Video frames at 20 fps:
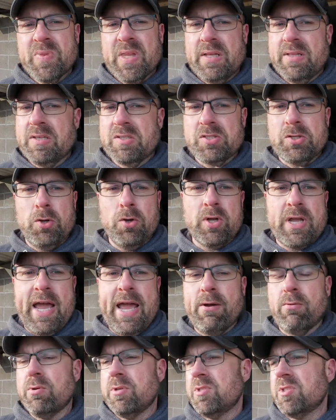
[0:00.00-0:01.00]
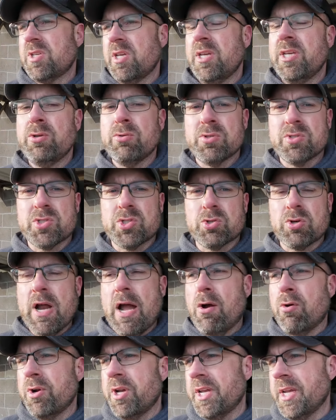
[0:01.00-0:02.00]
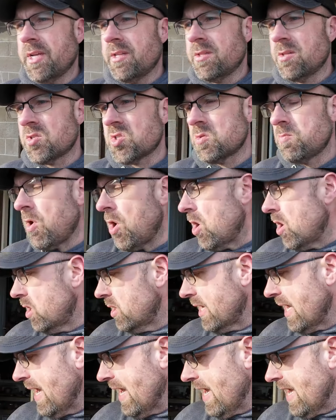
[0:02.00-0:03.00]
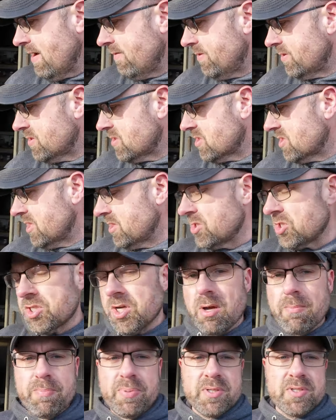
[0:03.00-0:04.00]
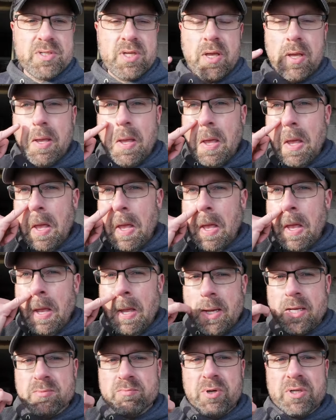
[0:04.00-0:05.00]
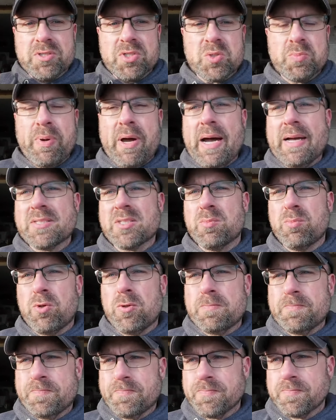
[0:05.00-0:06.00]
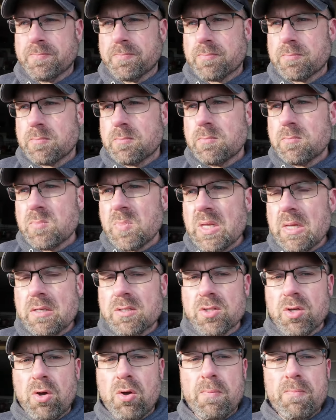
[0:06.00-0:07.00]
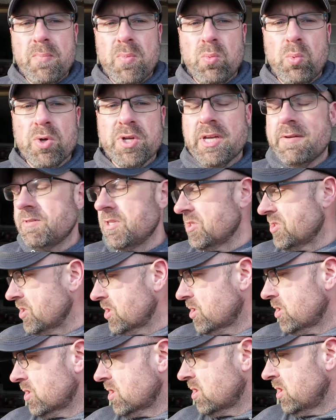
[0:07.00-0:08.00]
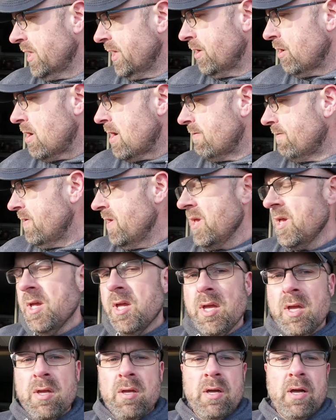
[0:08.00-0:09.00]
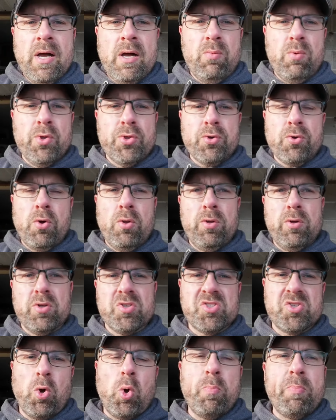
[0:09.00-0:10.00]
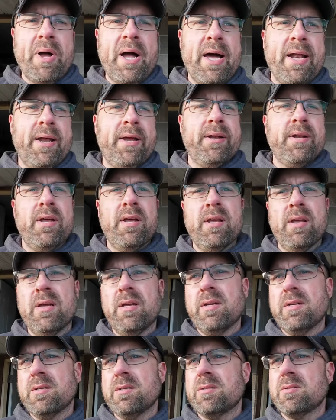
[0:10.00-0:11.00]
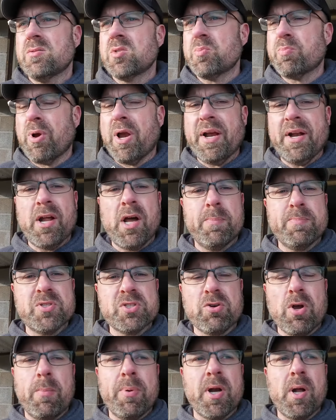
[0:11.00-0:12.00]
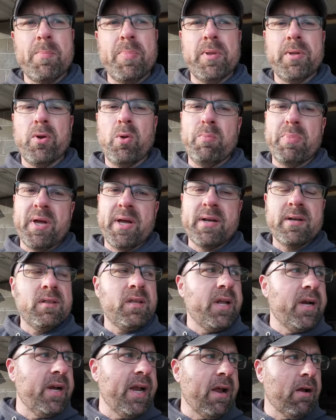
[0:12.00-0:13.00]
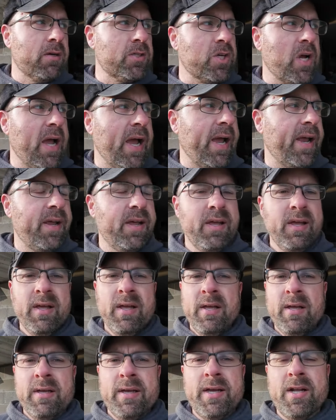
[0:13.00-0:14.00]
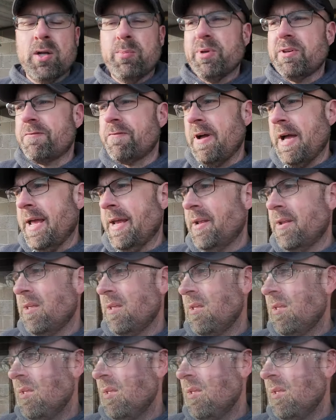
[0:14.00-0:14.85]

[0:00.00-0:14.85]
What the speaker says: This little guy was drowning in the small, and I have it cinched up as much as possible. So we'll give this a good clean off. We'll throw a little soap on it, spray it up, scrub it up a little bit, and let it air dry. It'll be fine.